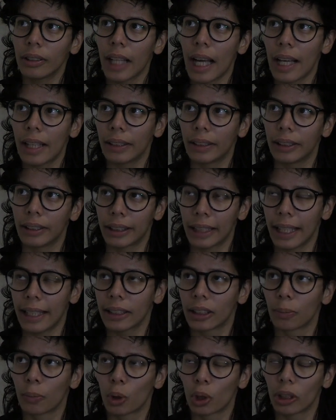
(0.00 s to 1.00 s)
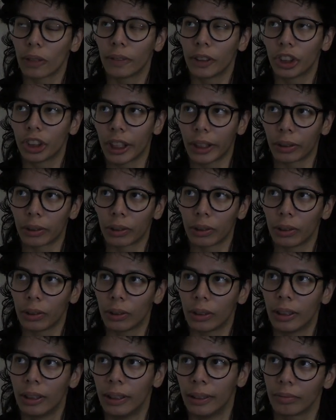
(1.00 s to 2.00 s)
that this has more of a
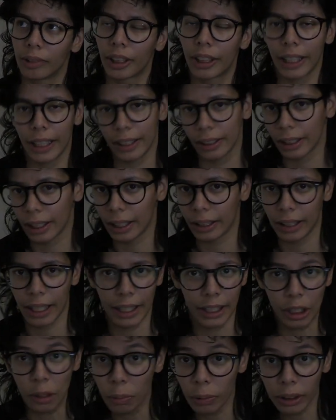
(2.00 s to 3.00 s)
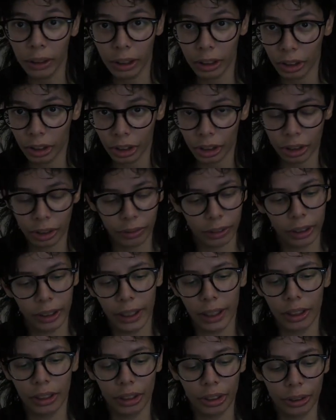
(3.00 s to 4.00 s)
general thing that anyone can just
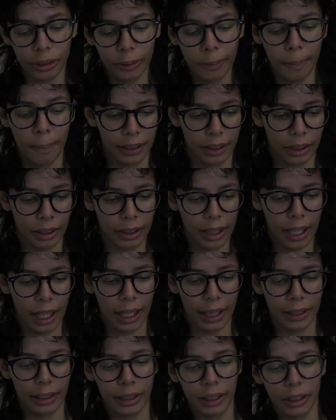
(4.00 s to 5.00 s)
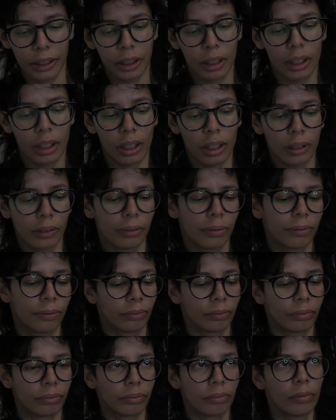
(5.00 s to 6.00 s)
relate to. The idea of
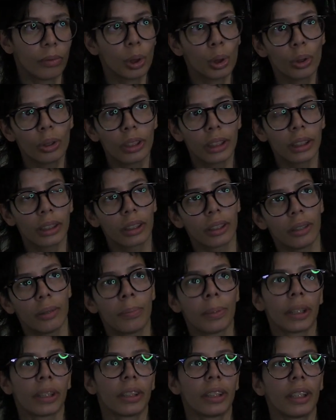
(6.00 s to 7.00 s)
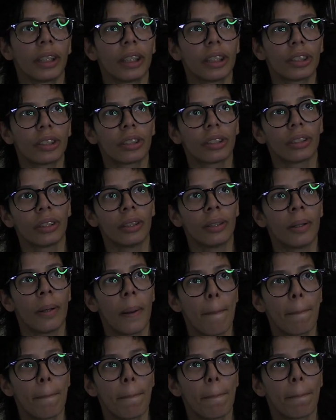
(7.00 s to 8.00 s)
losing the ability to
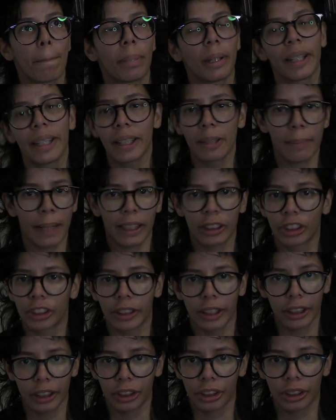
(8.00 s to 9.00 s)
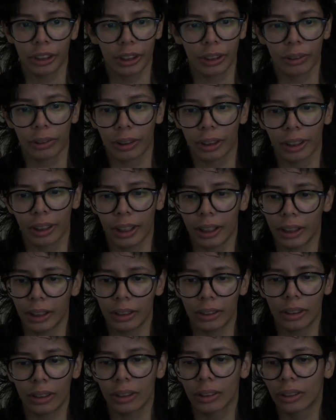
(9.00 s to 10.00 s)
play imagination, or
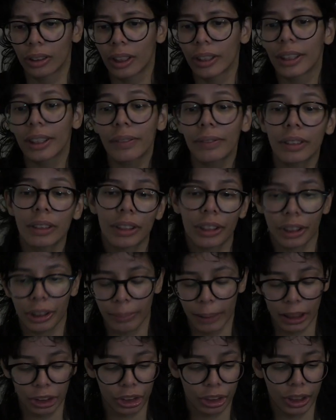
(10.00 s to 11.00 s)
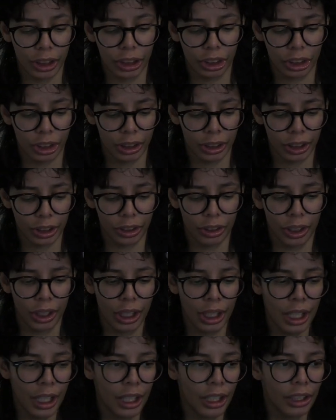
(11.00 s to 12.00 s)
like to give into your imagination and
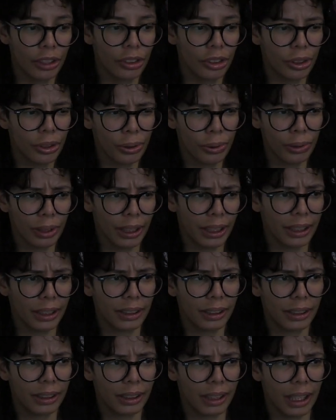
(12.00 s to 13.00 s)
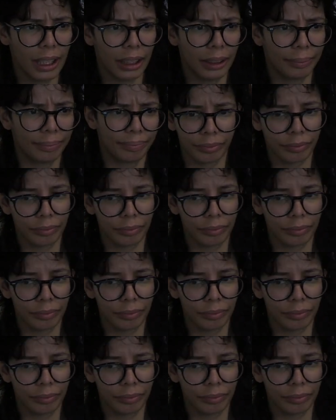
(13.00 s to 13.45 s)
do things that